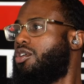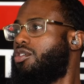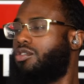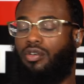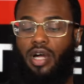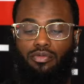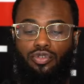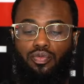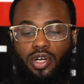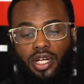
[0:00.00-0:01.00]
So I was
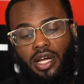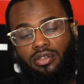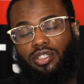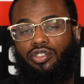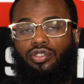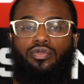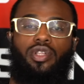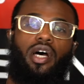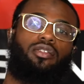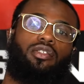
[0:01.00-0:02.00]
working out since
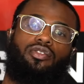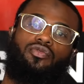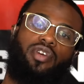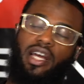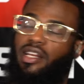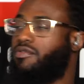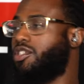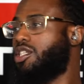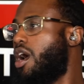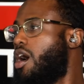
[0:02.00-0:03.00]
2003. I never
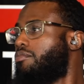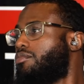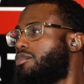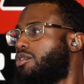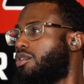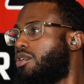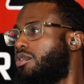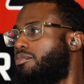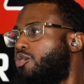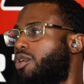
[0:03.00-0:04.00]
stopped. Mm-hmm.
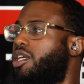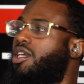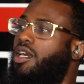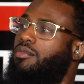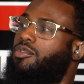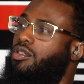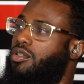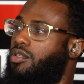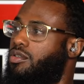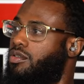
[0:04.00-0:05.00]
But when it came
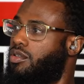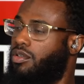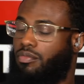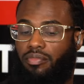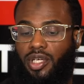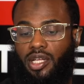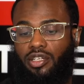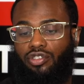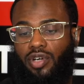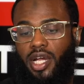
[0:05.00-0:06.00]
to being a
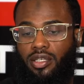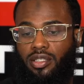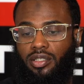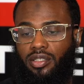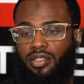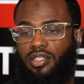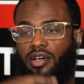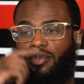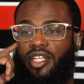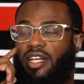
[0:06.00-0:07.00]
trainer, that
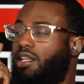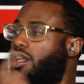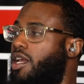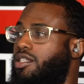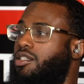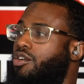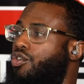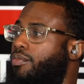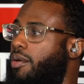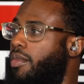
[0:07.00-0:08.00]
was like the last thing on
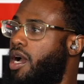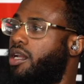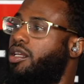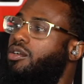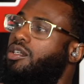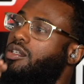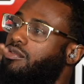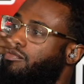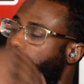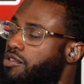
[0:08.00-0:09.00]
my mind. It
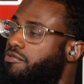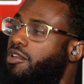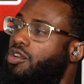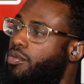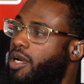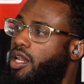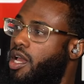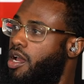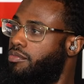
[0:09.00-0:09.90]
really fell on my lap.